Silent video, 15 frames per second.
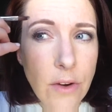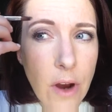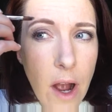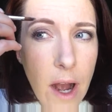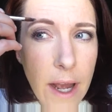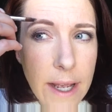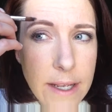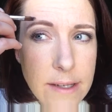
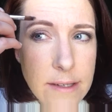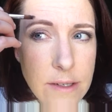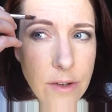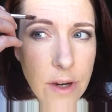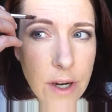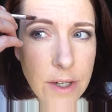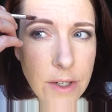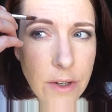eyes,
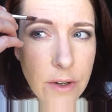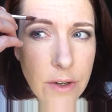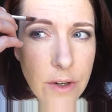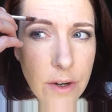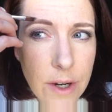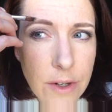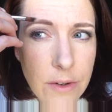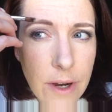your
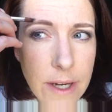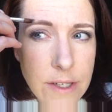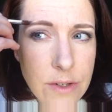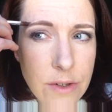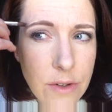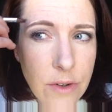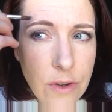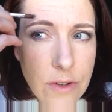under eye
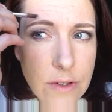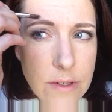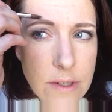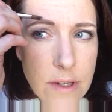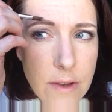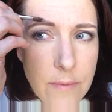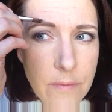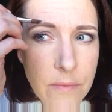circles,